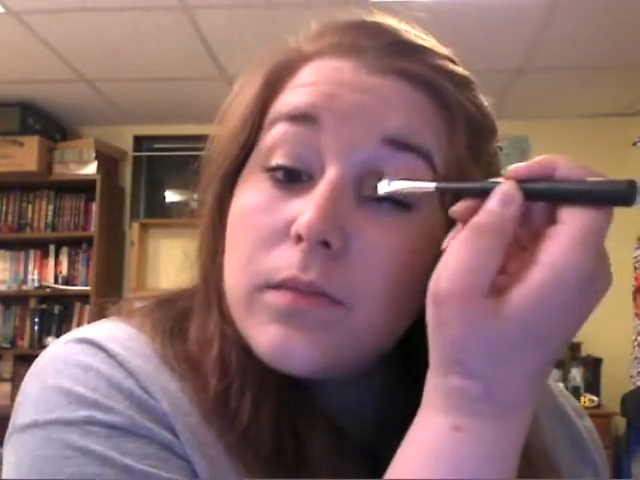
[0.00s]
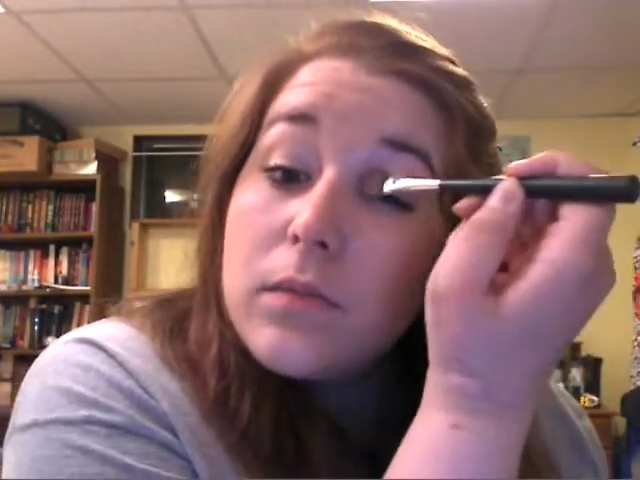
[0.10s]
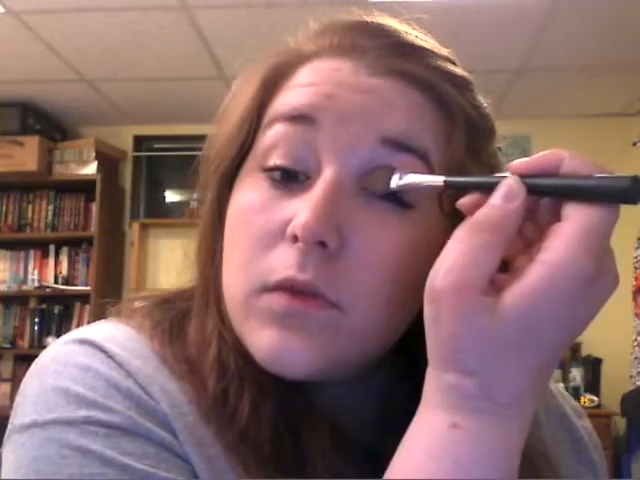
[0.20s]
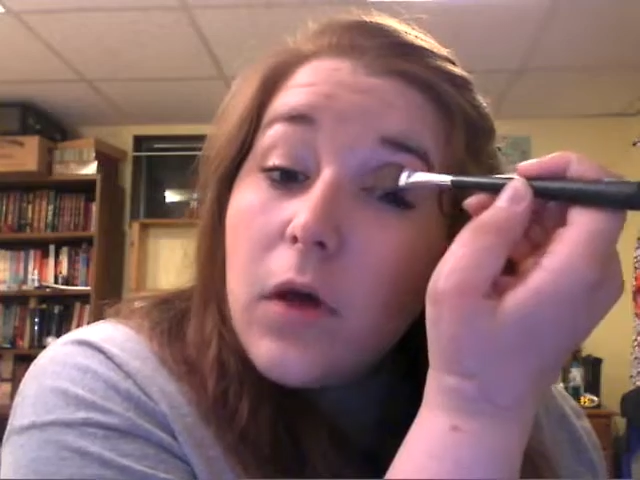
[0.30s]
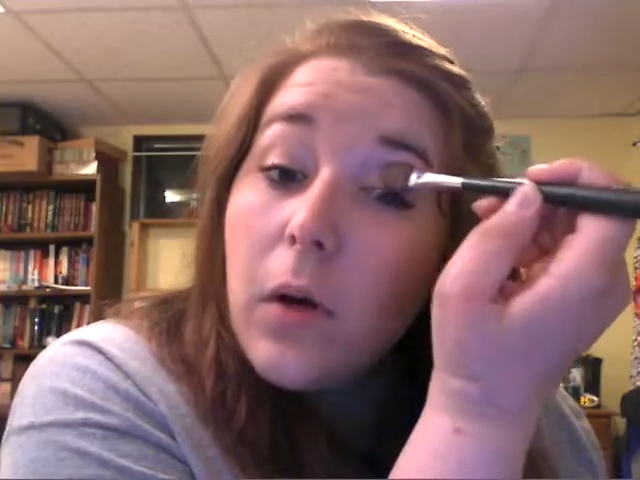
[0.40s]

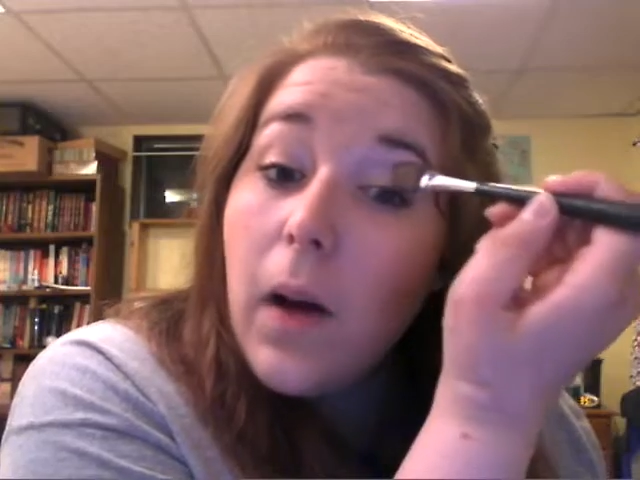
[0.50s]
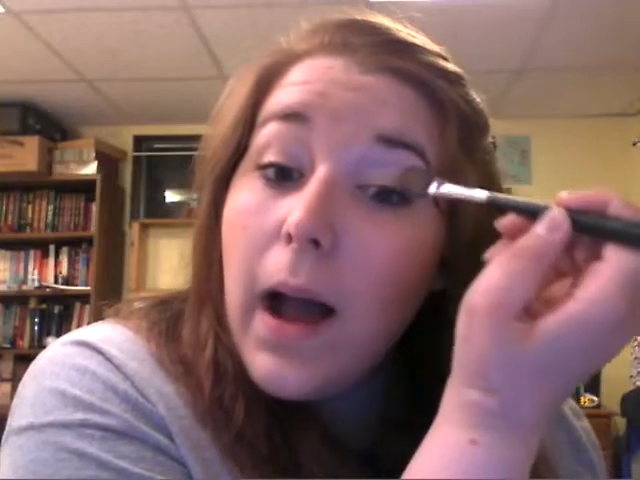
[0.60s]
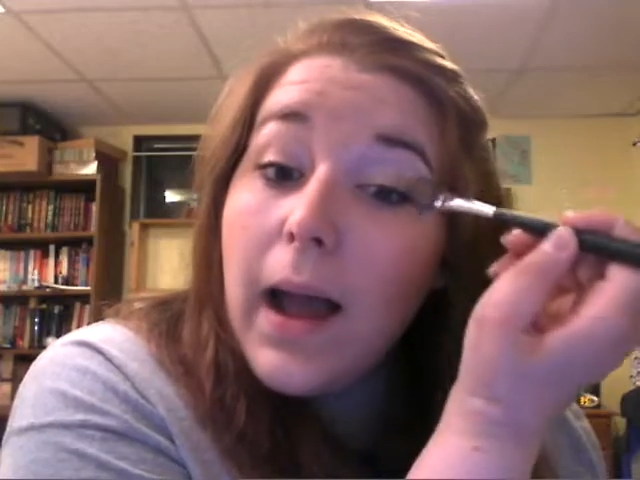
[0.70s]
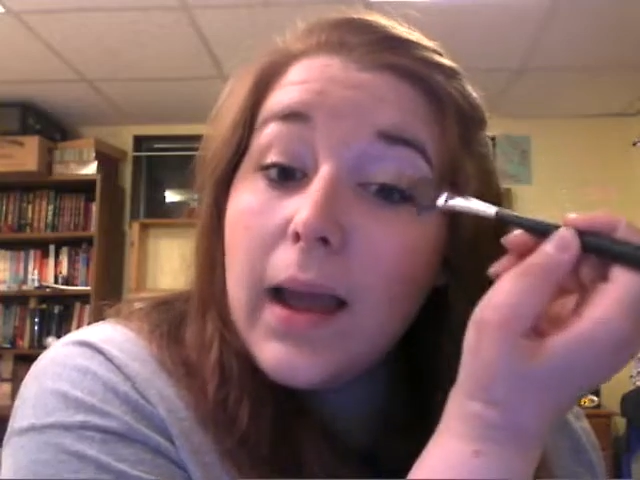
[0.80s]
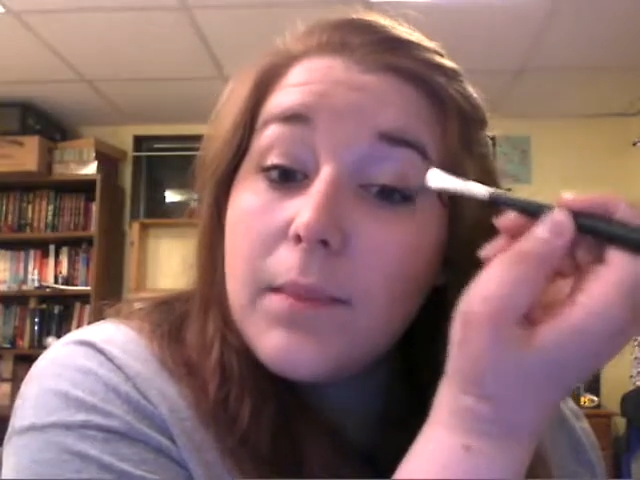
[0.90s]
So
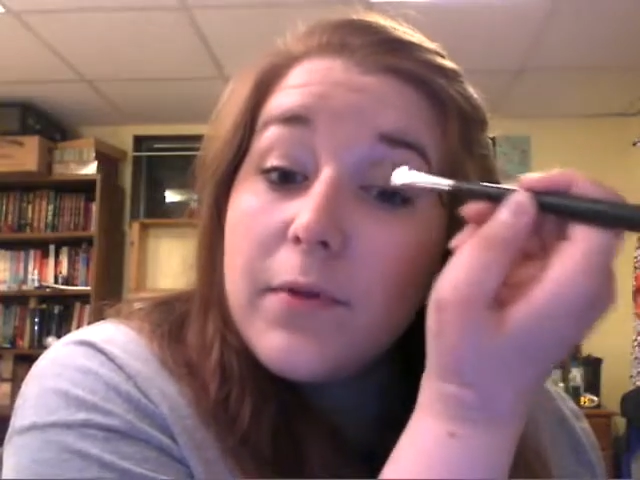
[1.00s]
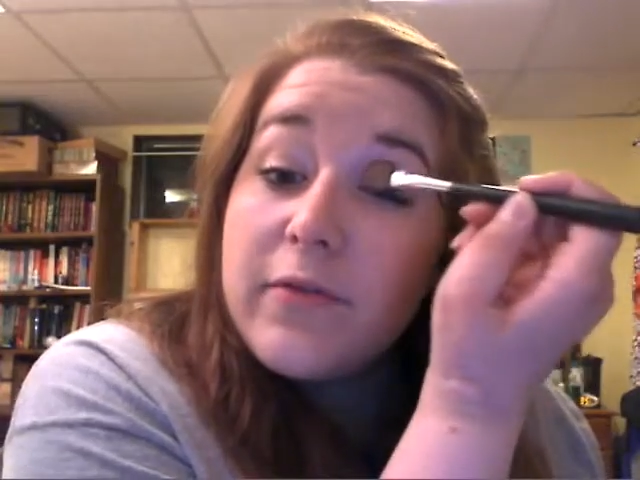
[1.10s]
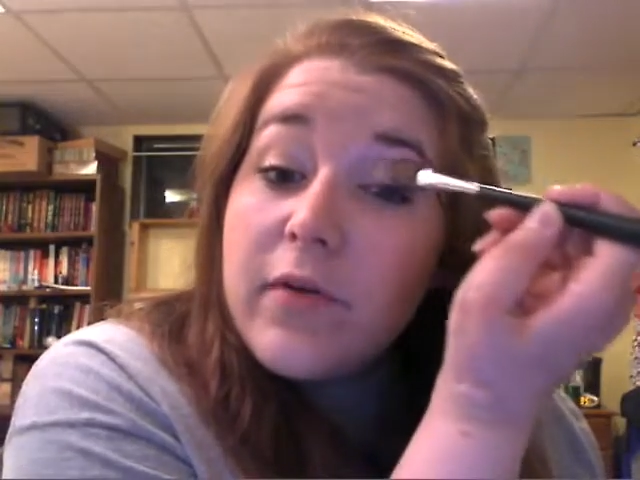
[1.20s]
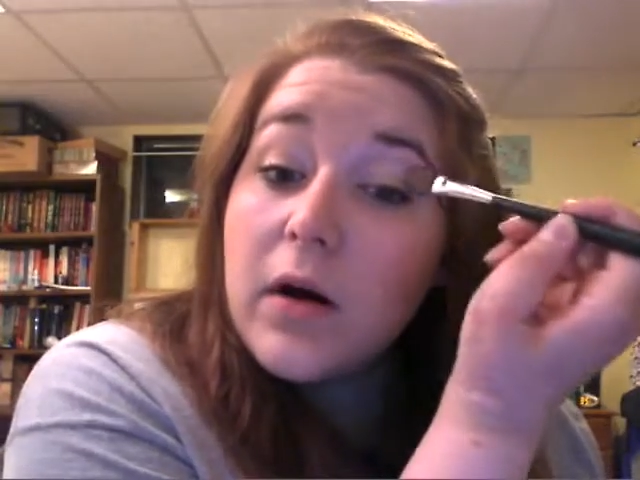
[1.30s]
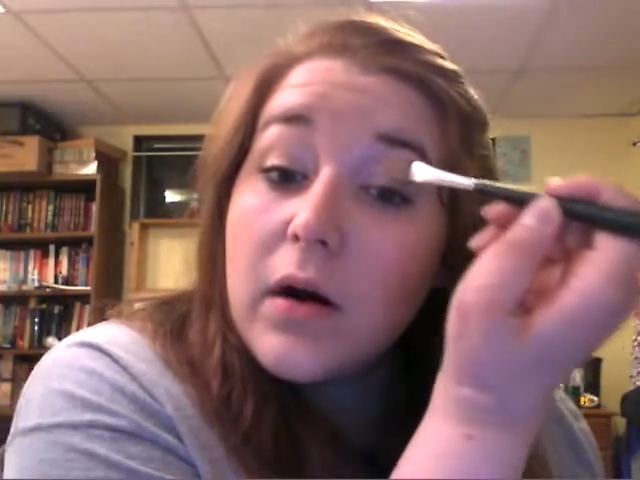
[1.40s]
I
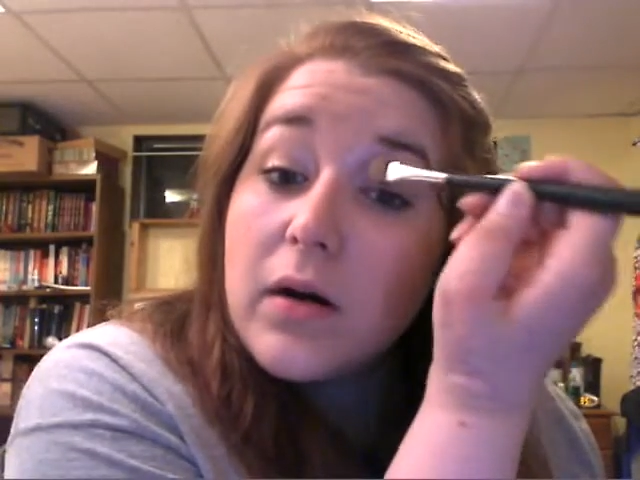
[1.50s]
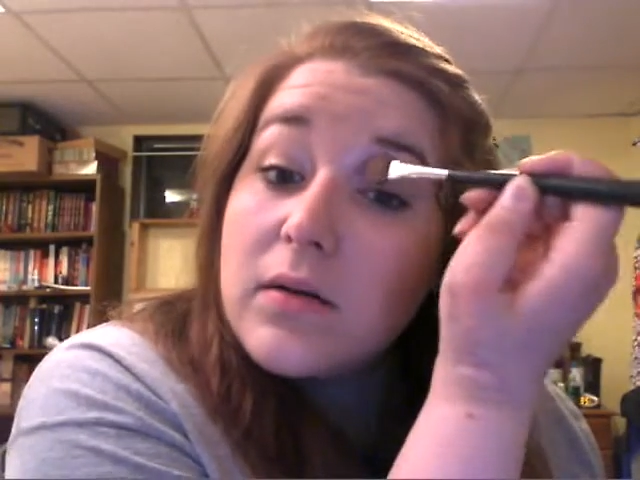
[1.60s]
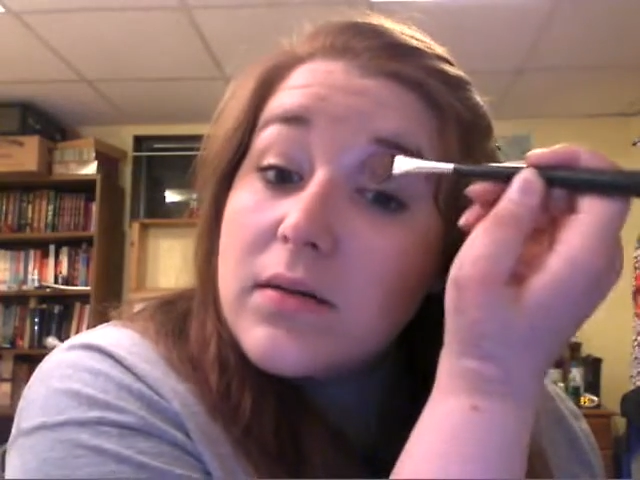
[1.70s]
prefer